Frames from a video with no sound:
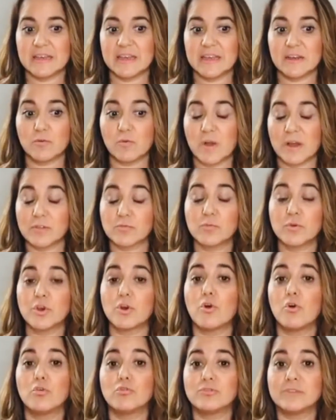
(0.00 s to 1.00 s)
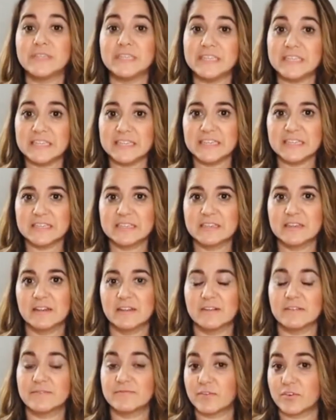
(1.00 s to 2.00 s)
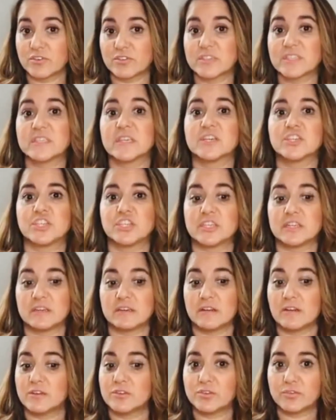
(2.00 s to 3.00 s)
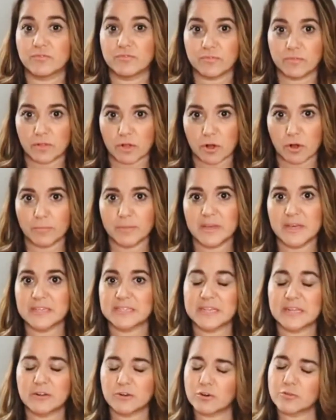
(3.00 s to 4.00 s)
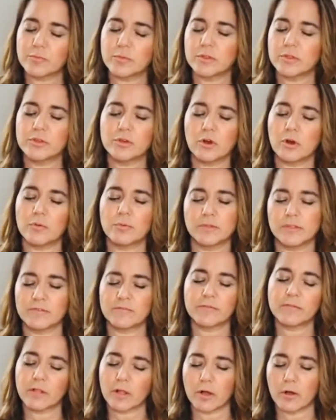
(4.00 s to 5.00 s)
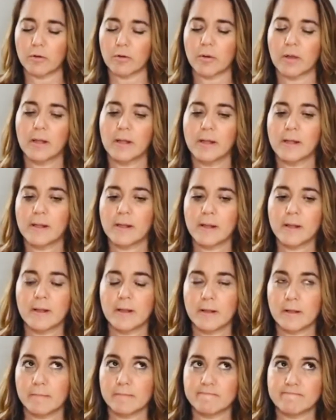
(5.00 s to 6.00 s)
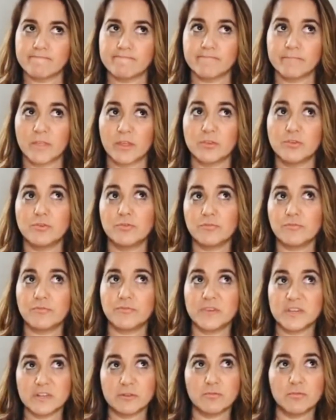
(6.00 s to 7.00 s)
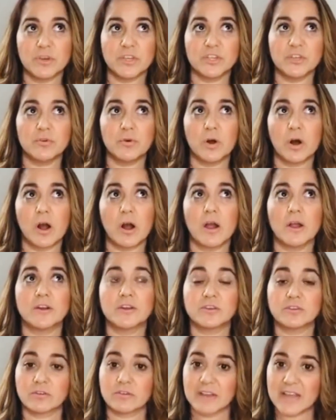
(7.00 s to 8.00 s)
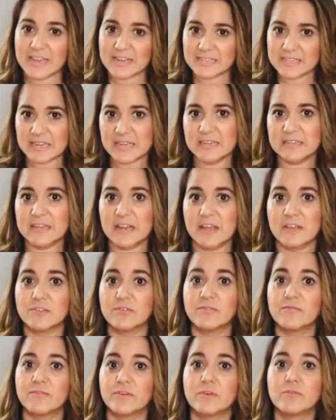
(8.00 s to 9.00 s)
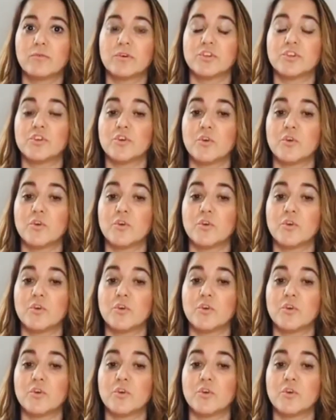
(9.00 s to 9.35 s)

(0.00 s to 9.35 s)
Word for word: and what we all need for the session to flow because I normally go with the flow. Mm, you feel when you are connected and you feel when